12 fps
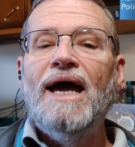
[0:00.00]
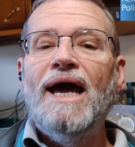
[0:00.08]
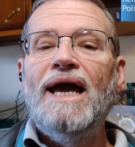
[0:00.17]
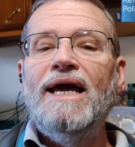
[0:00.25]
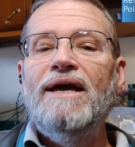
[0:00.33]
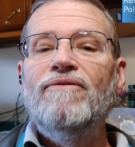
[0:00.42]

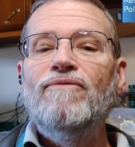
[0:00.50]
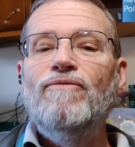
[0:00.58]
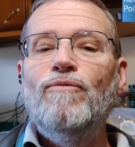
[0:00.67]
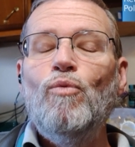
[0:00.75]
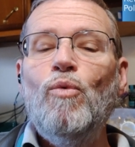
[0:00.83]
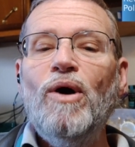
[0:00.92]
a
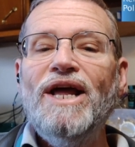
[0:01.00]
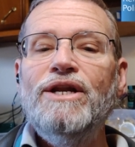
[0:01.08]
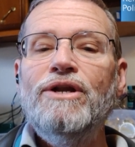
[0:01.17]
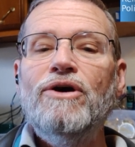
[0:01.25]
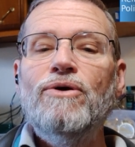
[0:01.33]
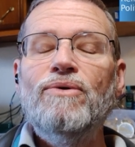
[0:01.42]

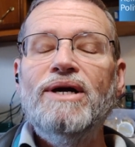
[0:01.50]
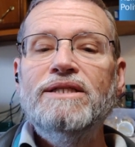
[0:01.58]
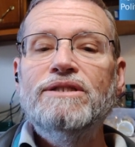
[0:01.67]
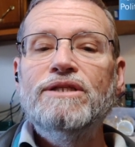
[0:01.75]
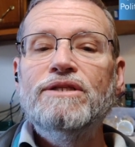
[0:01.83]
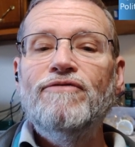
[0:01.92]
window
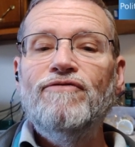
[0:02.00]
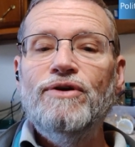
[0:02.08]
into the